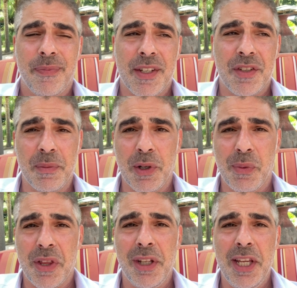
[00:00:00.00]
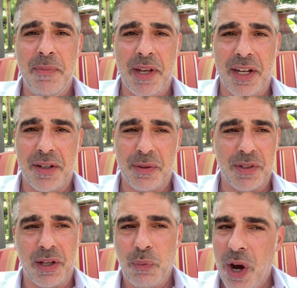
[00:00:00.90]
Similar with Lehman. It was
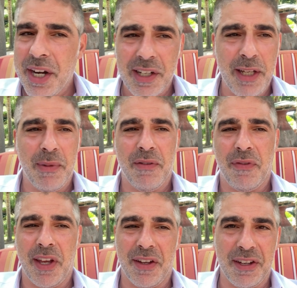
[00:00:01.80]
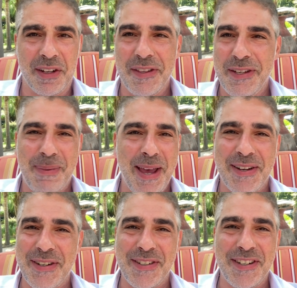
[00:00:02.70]
like, why did Lehman fail? You know, these
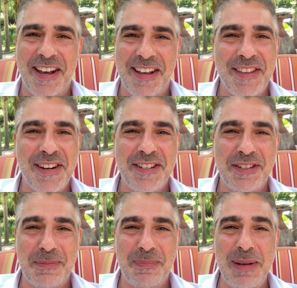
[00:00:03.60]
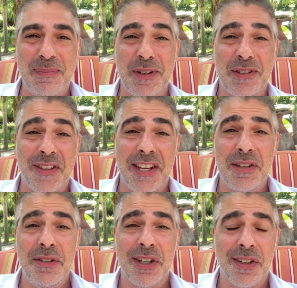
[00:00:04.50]
bankers are not the nicest people, so they
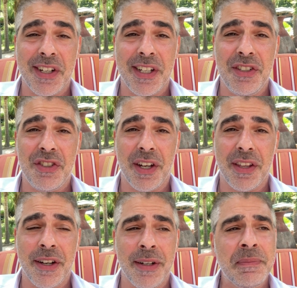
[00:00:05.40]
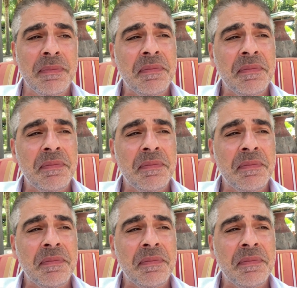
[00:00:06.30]
do turn on each other.